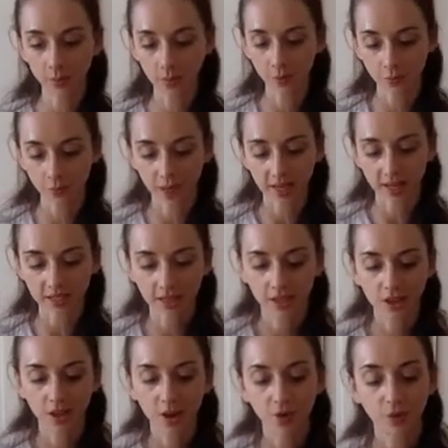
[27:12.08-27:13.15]
movement.
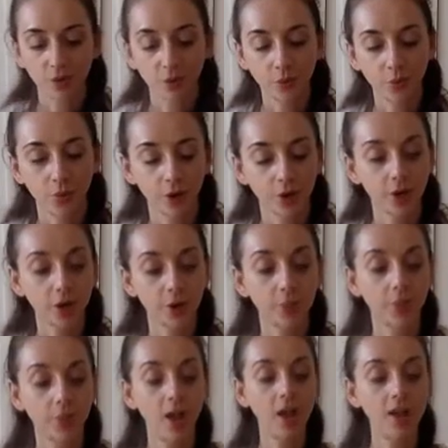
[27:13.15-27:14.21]
From warrior
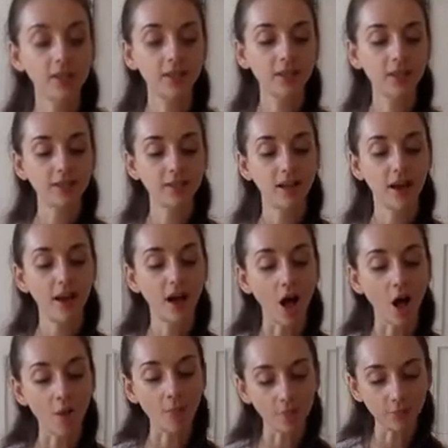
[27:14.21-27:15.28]
one to
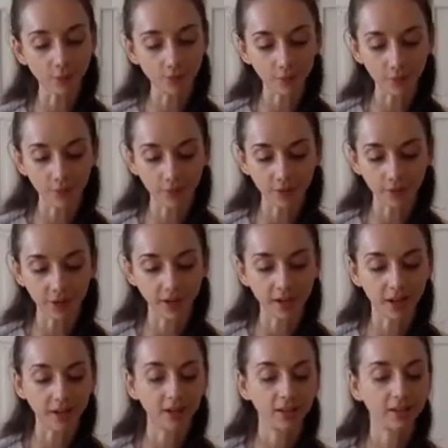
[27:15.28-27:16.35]
humble
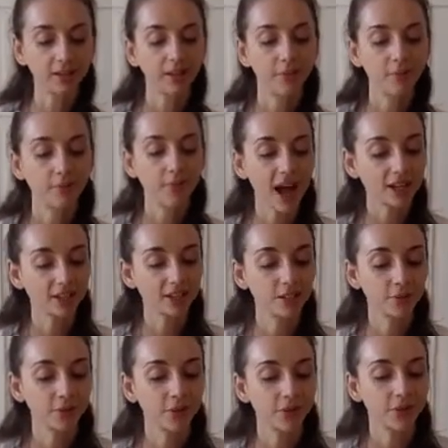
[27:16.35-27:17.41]
warrior, back to
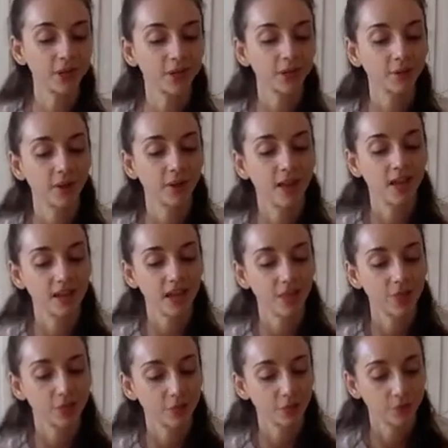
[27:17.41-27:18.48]
warrior one
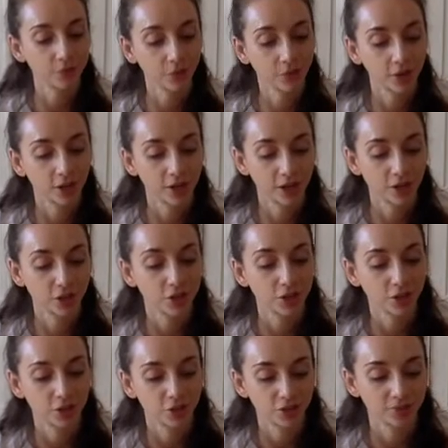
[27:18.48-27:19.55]
and through warrior
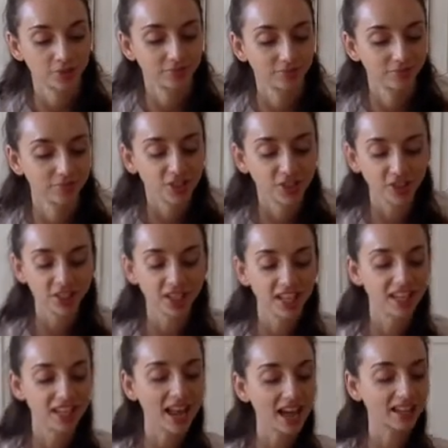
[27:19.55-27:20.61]
two. You'll
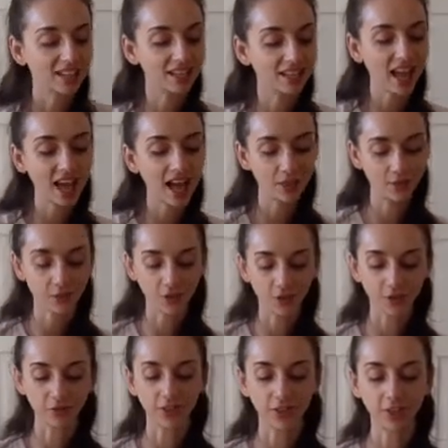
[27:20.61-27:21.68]
connect that through your
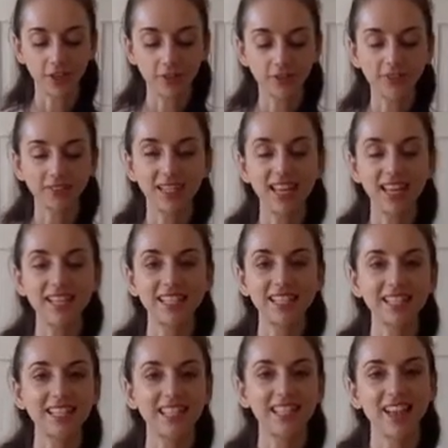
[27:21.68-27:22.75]
flow into
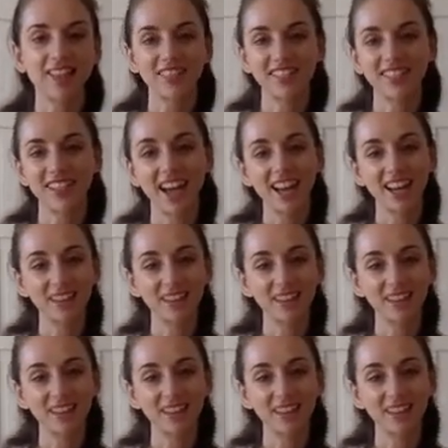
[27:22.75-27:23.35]
the left side.